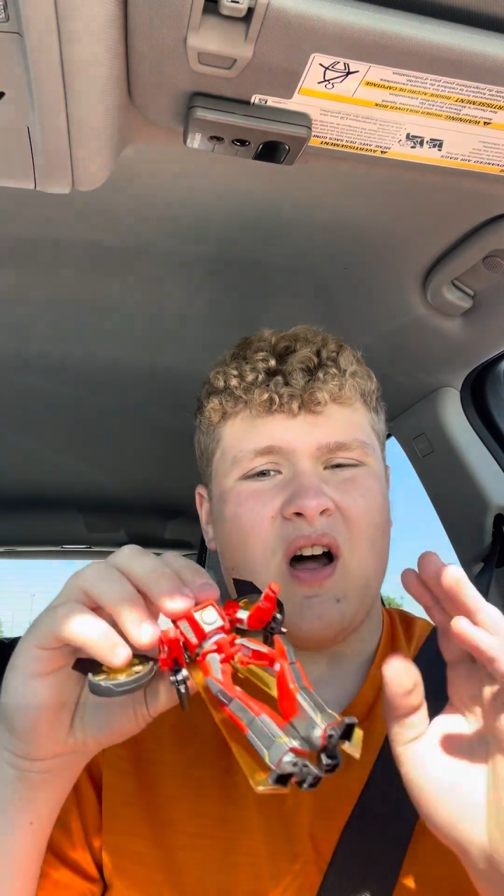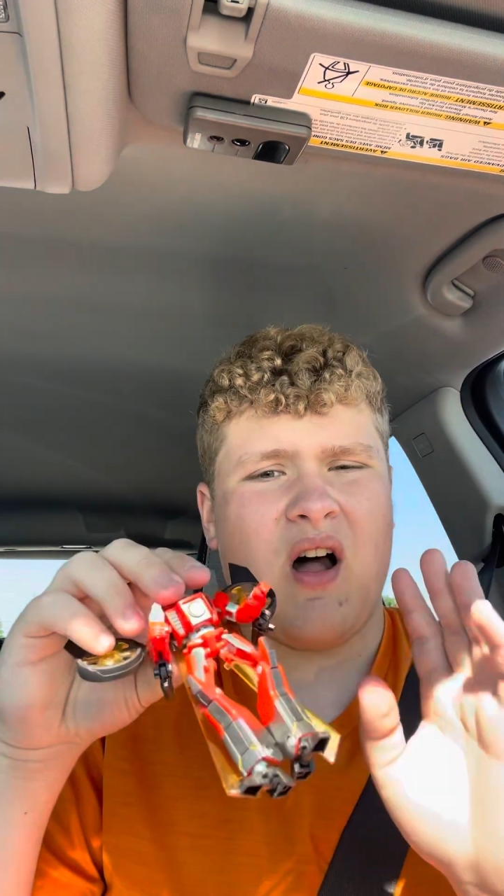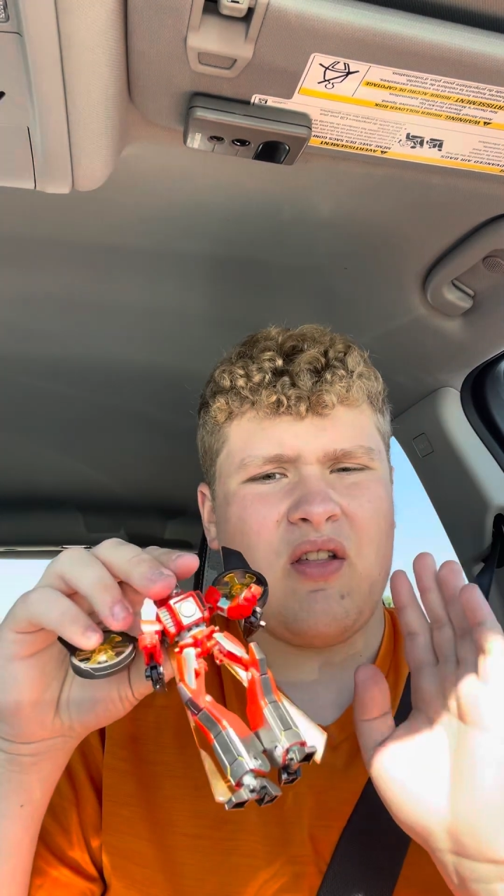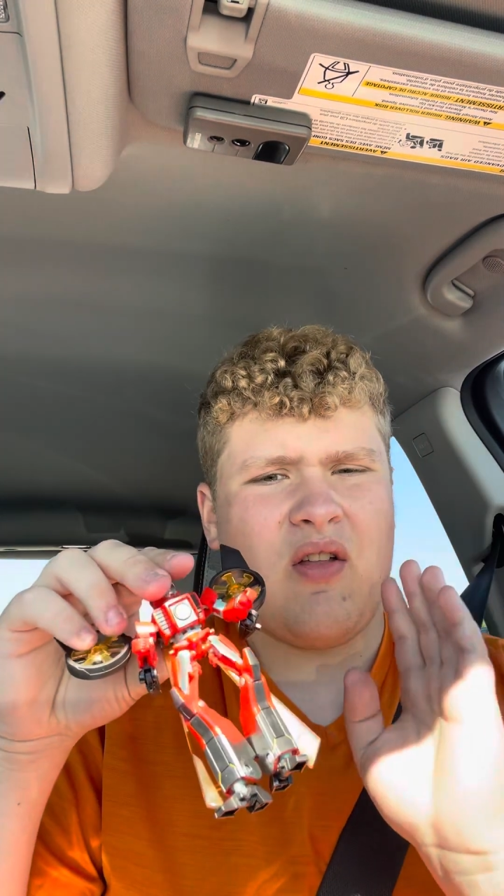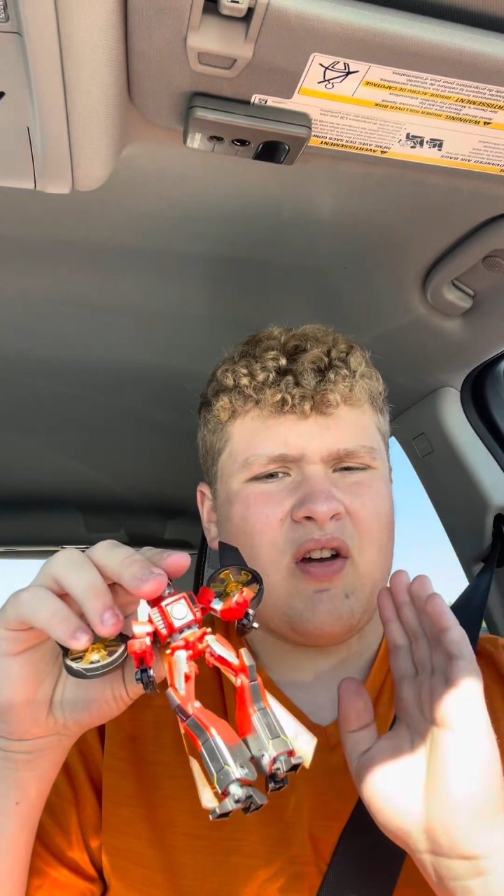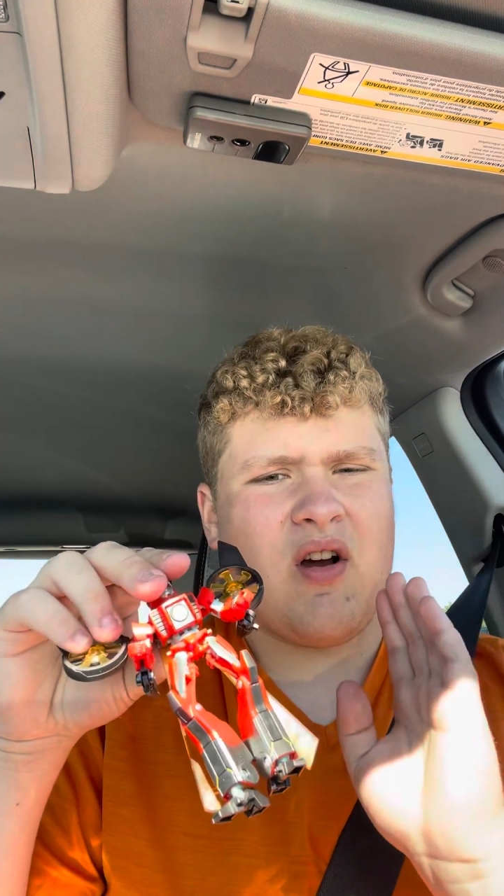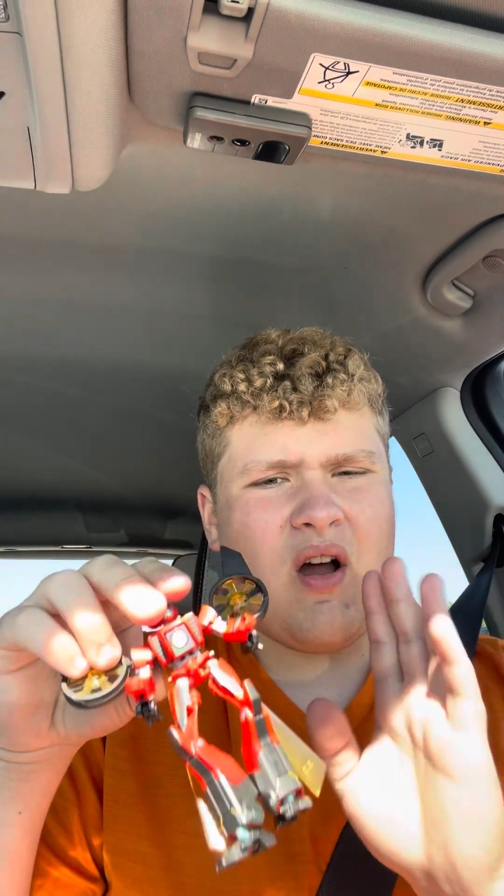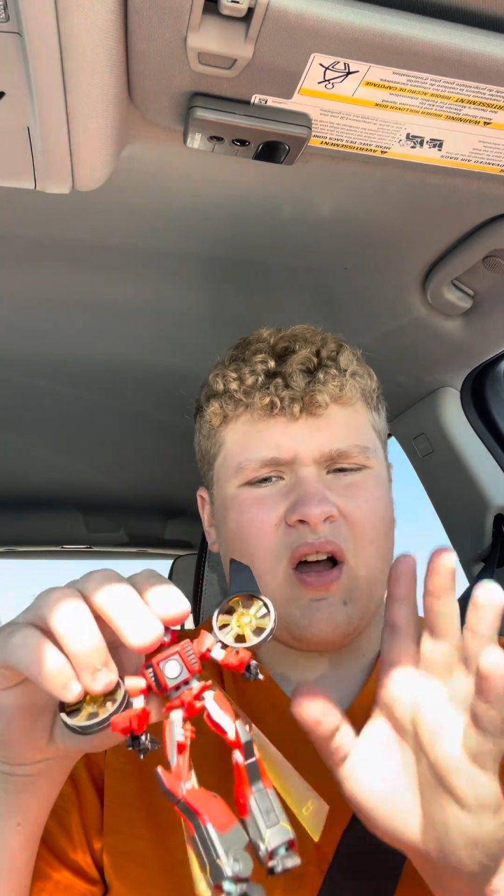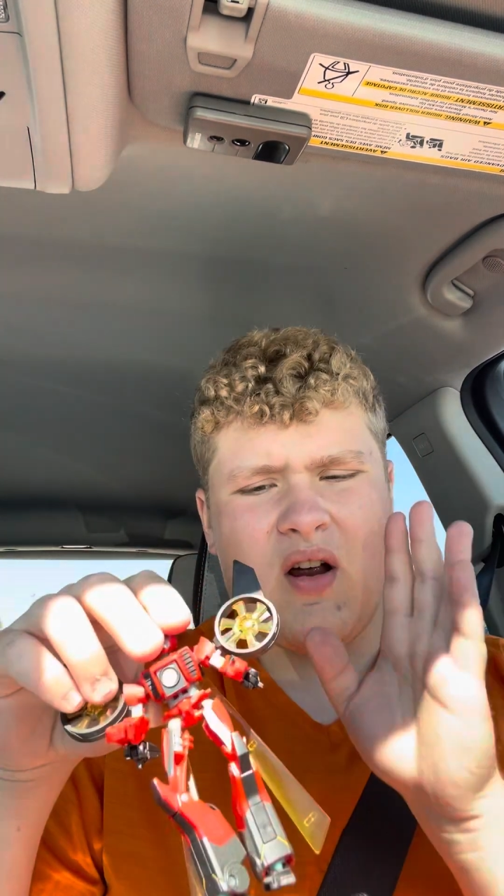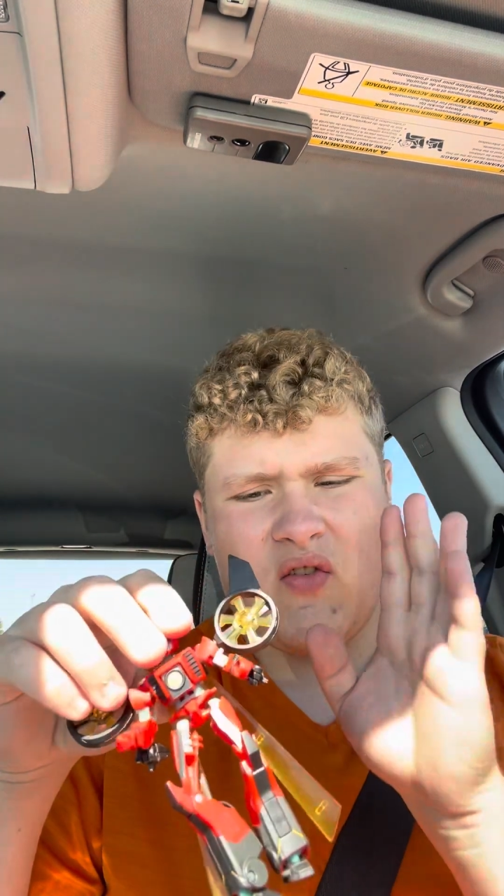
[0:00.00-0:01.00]
although there
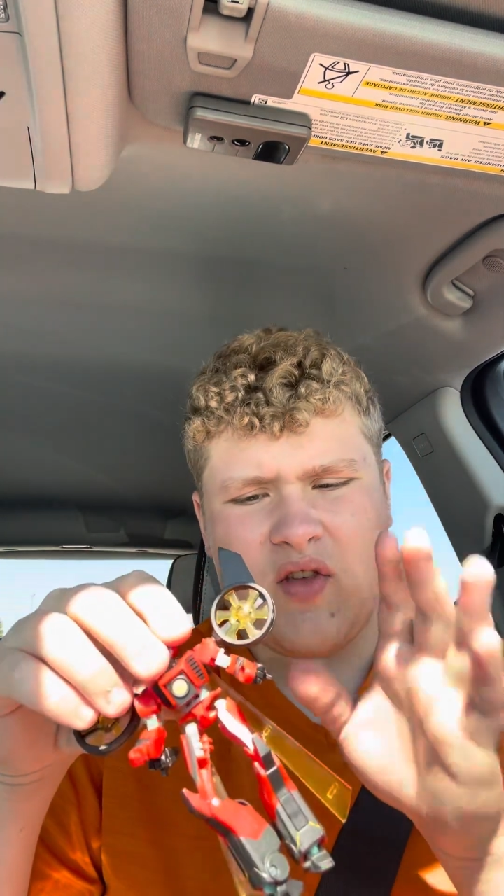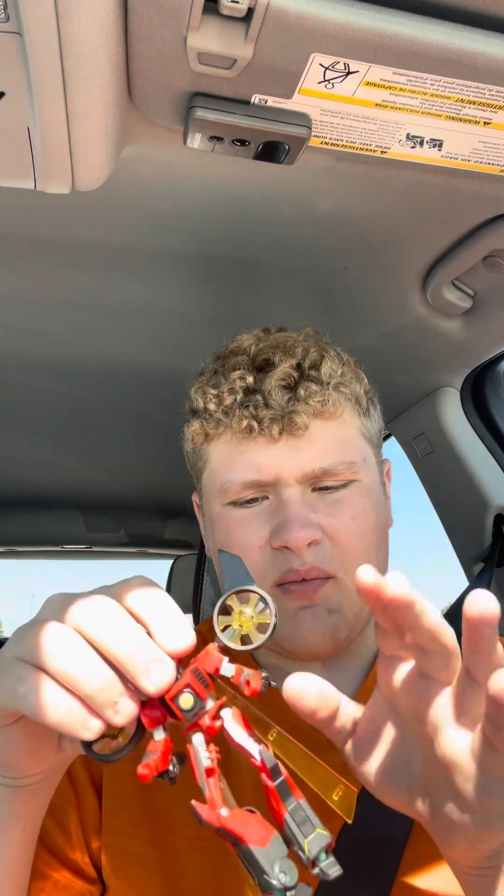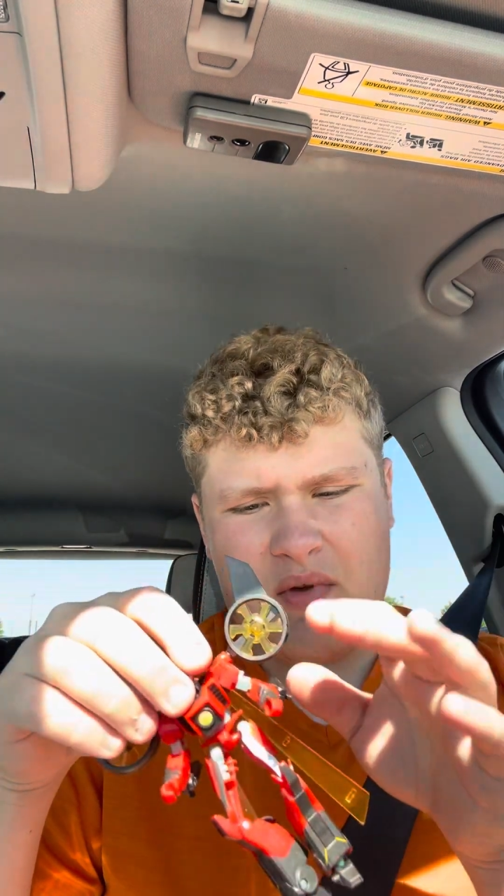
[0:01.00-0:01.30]
are some